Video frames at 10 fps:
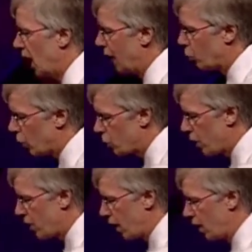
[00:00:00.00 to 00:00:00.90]
I've worked
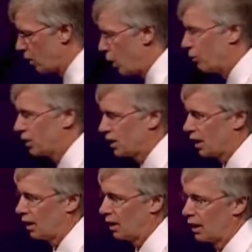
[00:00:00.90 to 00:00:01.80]
with our women's
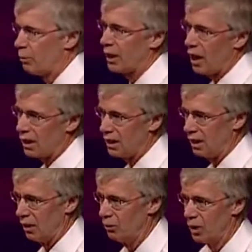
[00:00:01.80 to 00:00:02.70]
uh, Olympic hockey
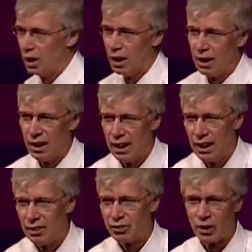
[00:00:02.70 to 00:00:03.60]
team
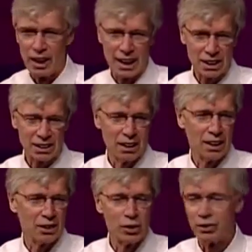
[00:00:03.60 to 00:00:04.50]
uh, for the last
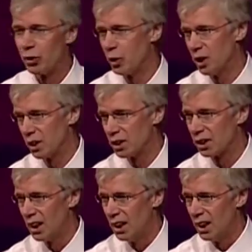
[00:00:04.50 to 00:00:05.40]
uh, three or four years.